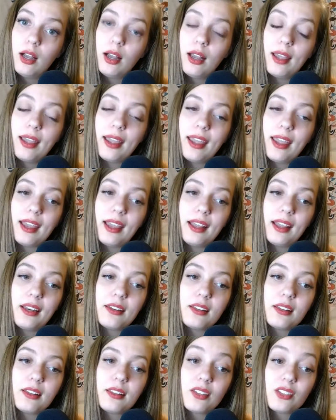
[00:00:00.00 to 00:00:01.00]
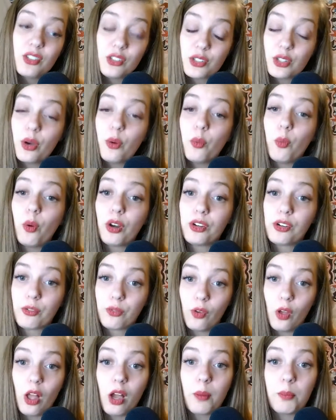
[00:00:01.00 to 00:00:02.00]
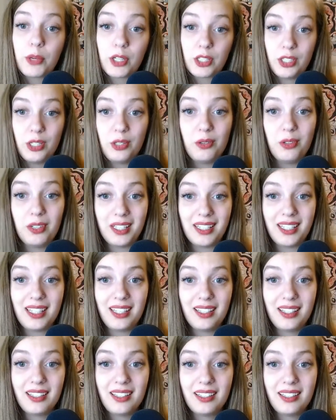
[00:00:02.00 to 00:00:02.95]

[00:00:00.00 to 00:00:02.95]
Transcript: And this is a wonderful opportunity.